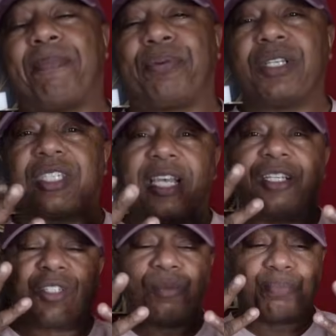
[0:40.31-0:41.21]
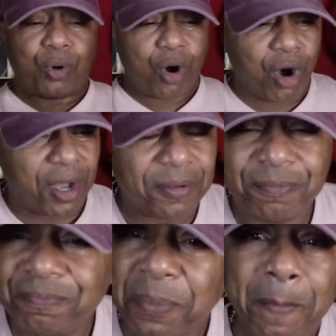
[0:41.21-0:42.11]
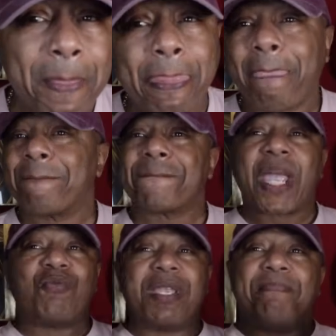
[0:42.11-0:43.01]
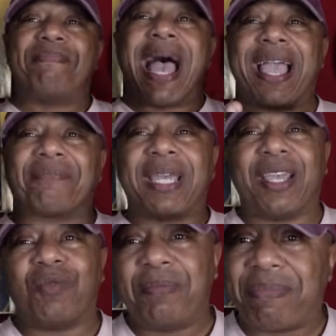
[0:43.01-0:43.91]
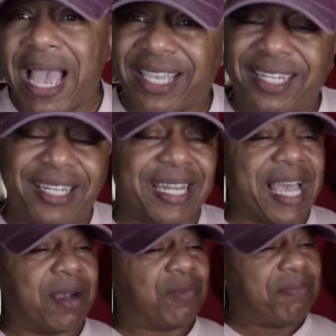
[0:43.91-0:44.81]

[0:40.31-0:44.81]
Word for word: I appreciate the support. We back, man. We back in the lab.